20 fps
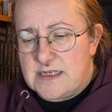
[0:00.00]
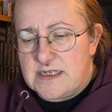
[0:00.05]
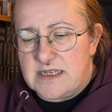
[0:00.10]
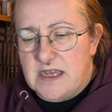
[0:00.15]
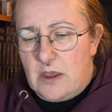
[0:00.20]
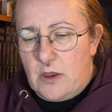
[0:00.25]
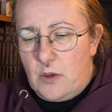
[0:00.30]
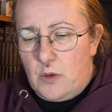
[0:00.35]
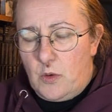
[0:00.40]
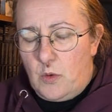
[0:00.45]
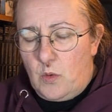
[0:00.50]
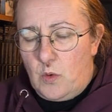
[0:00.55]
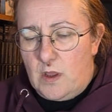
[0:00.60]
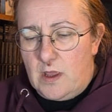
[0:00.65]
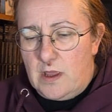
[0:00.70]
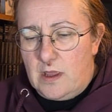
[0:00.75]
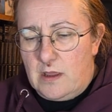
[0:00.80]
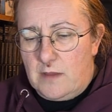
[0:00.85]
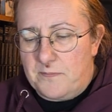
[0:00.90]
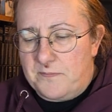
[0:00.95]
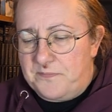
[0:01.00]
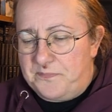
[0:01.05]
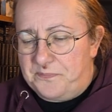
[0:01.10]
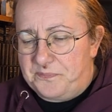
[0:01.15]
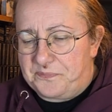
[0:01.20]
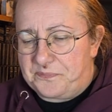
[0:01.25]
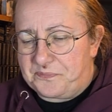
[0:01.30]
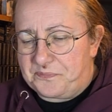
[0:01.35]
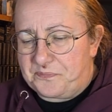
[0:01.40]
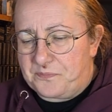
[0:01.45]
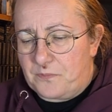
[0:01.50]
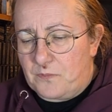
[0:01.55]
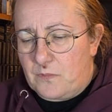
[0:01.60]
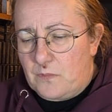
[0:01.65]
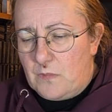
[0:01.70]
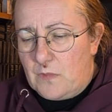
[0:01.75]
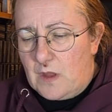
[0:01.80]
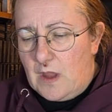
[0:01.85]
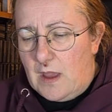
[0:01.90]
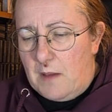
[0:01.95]
So
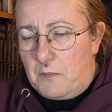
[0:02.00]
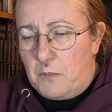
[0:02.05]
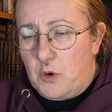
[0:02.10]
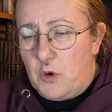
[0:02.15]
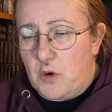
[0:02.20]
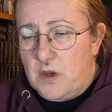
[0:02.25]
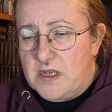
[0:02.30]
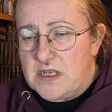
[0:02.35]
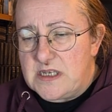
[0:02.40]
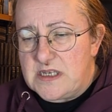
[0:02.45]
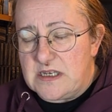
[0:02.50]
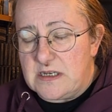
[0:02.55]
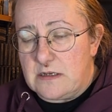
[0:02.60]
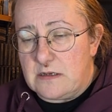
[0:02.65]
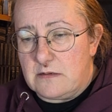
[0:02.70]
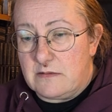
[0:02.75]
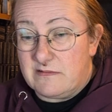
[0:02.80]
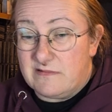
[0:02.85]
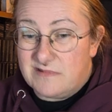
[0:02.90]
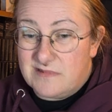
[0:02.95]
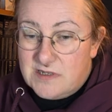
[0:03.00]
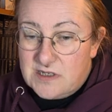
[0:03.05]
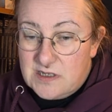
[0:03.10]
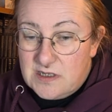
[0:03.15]
I'm going to